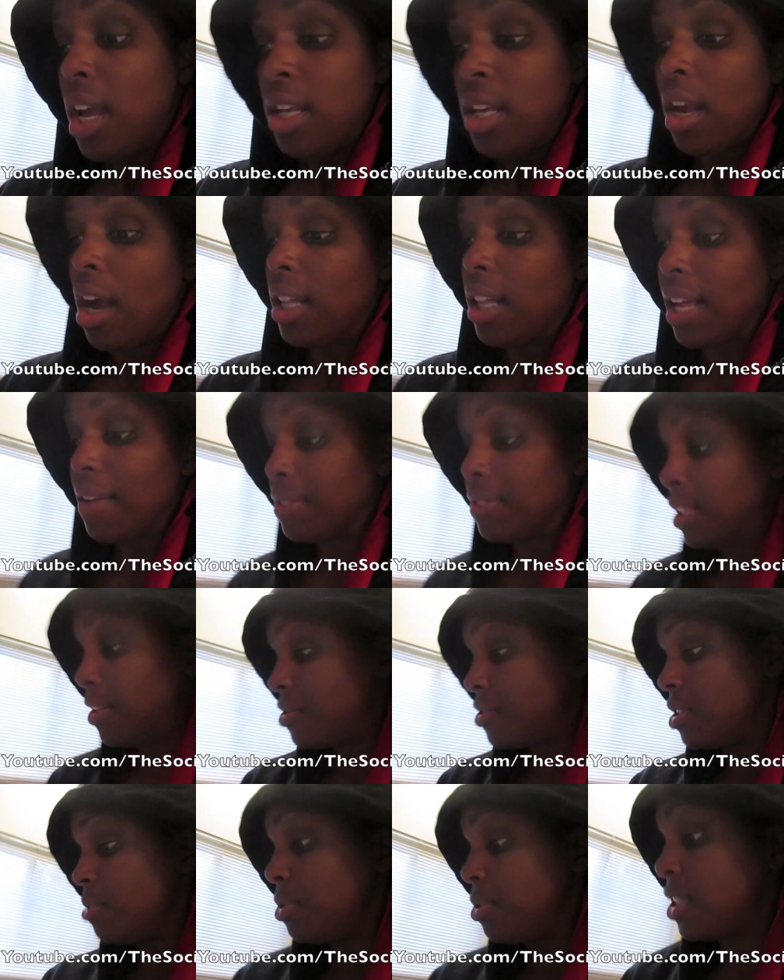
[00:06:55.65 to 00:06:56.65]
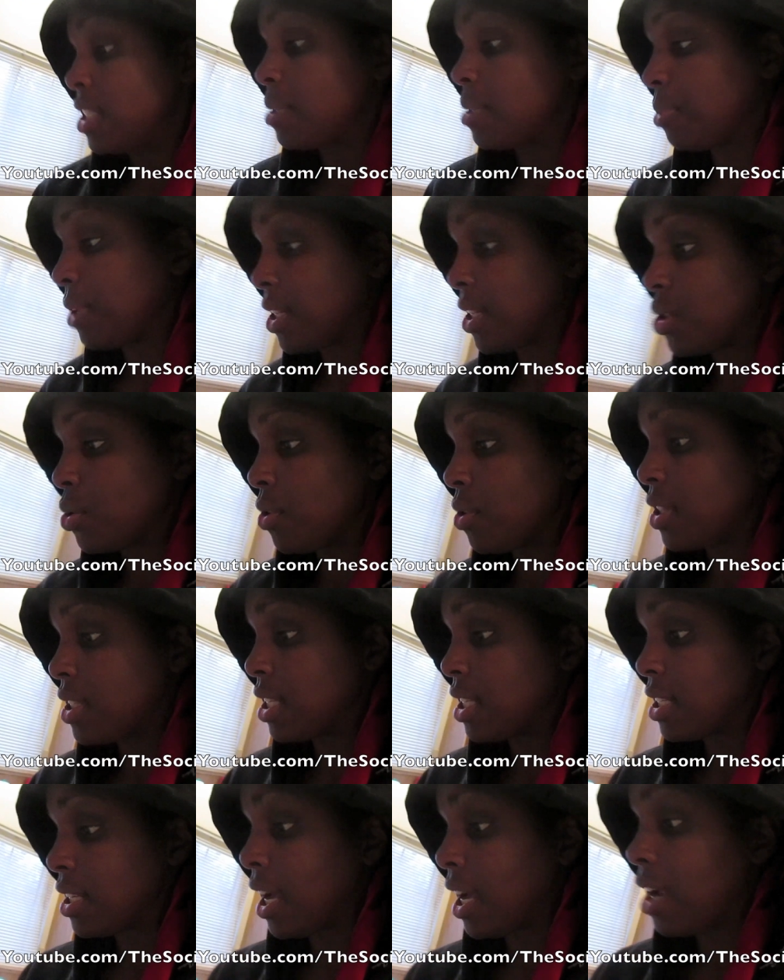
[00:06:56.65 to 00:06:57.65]
Y'all, I've lived in the beauty supply store
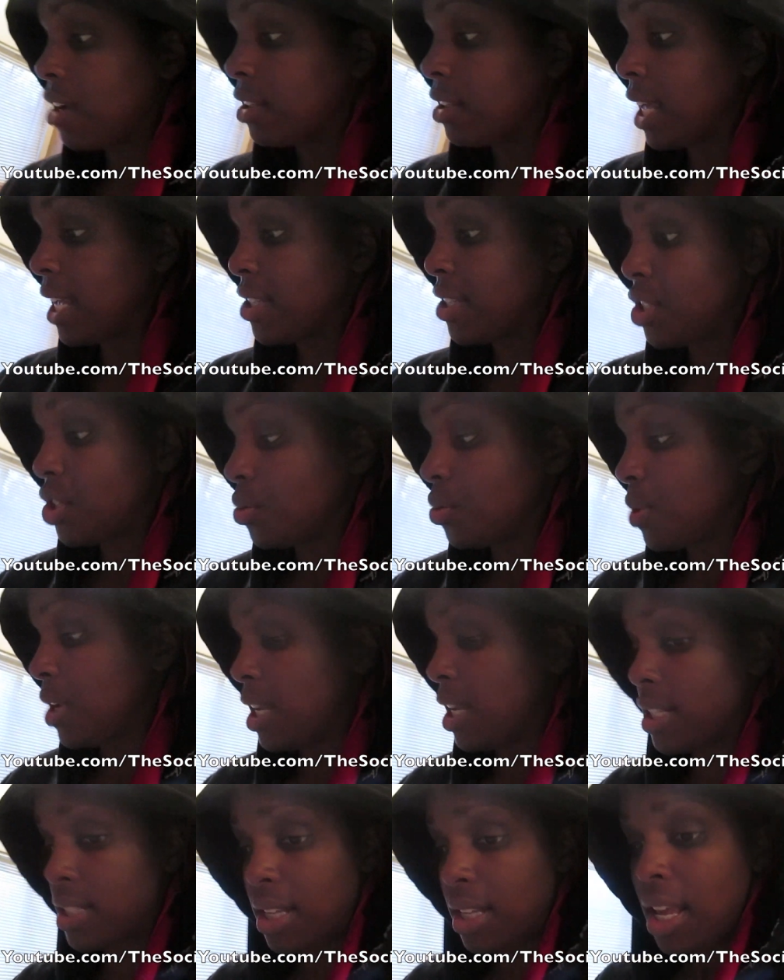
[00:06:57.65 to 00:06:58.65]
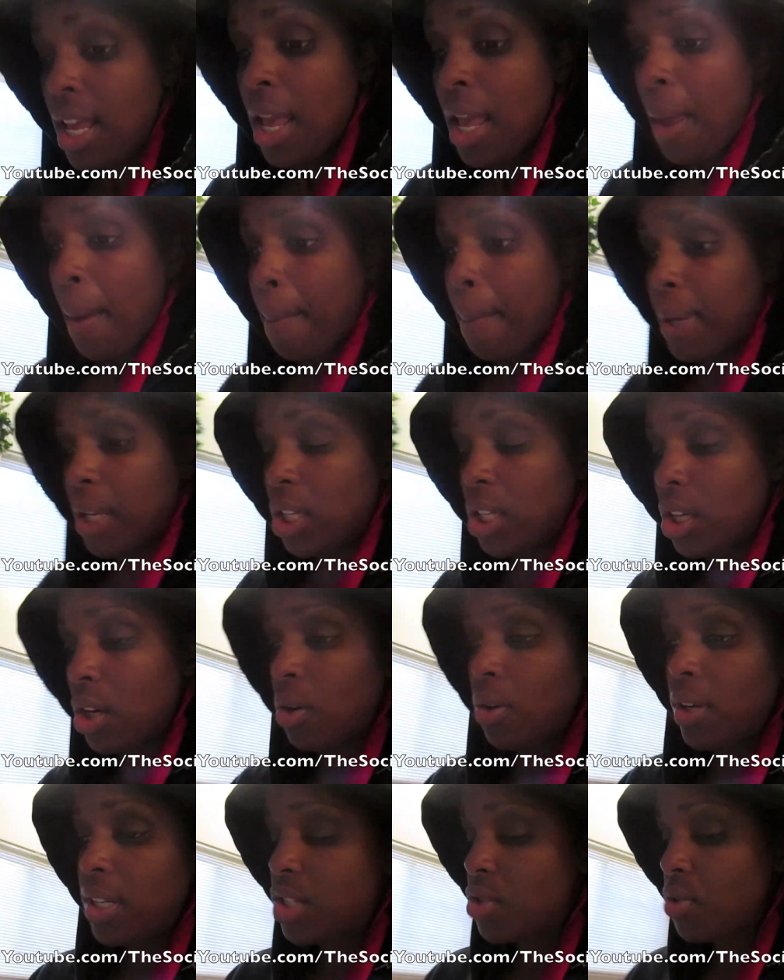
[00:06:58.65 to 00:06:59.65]
this entire last two weeks. But, you
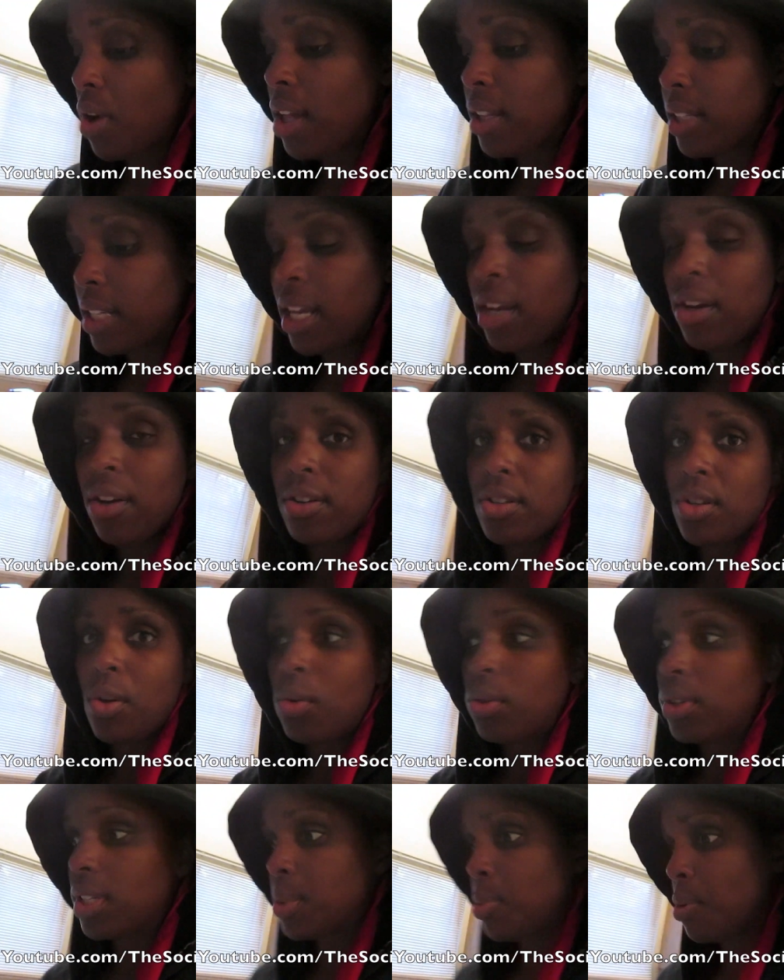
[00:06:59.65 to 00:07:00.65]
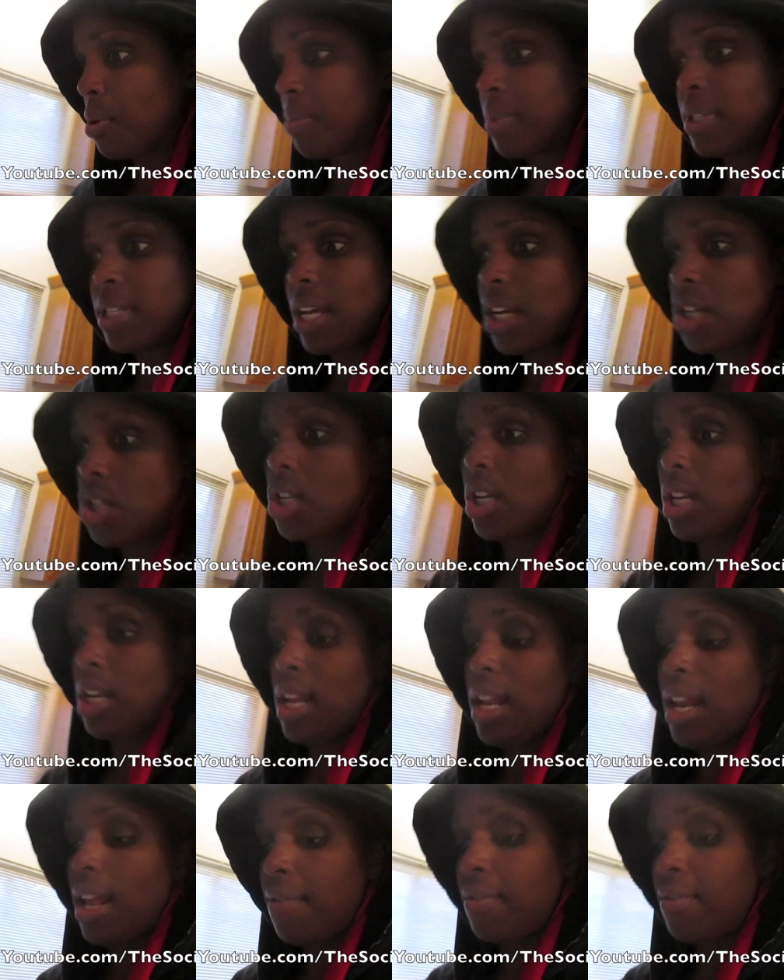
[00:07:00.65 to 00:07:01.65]
know, it's trial and error, total experimentation,
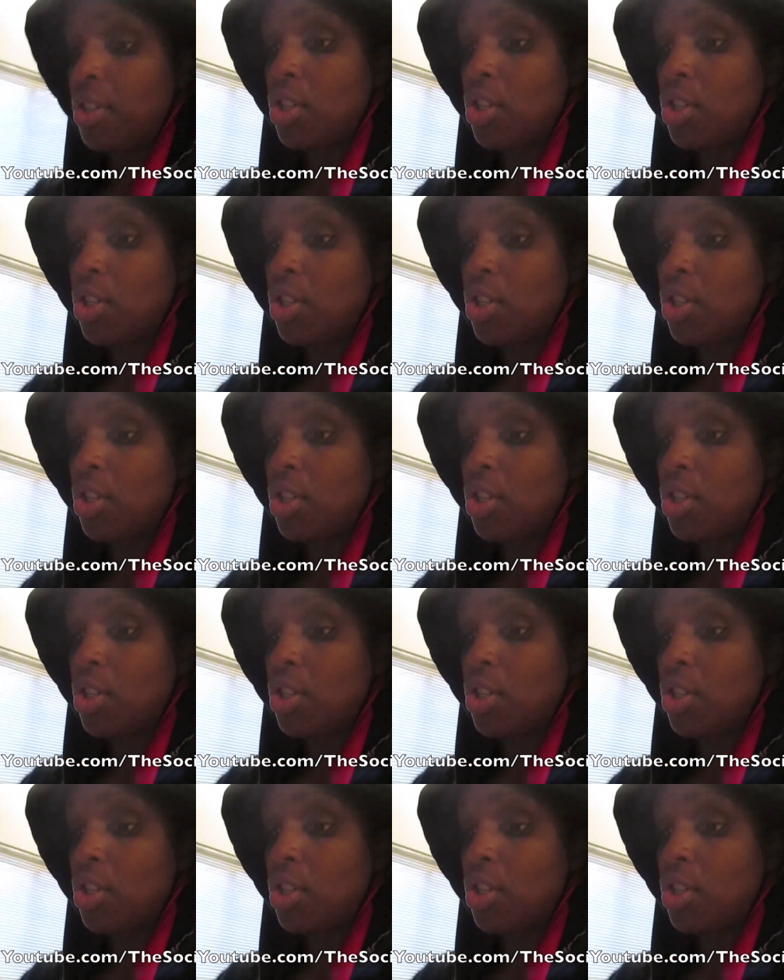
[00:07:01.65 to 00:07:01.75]
and I've